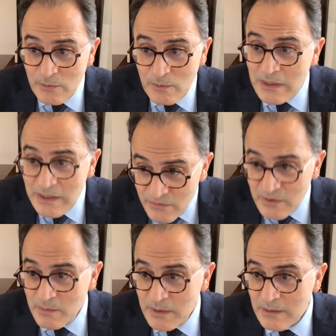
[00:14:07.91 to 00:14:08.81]
We will
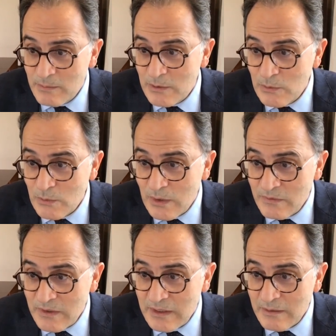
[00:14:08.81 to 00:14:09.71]
never be able to do
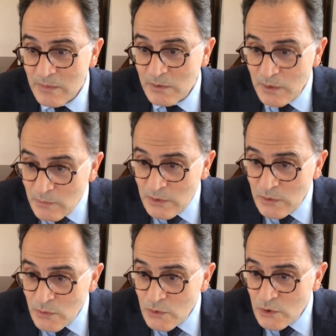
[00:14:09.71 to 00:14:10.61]
everything. But what we
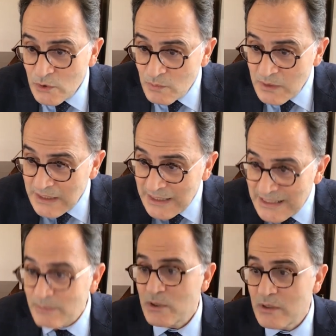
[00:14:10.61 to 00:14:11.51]
do should be
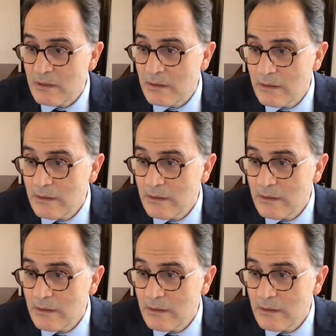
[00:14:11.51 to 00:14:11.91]
exceptional.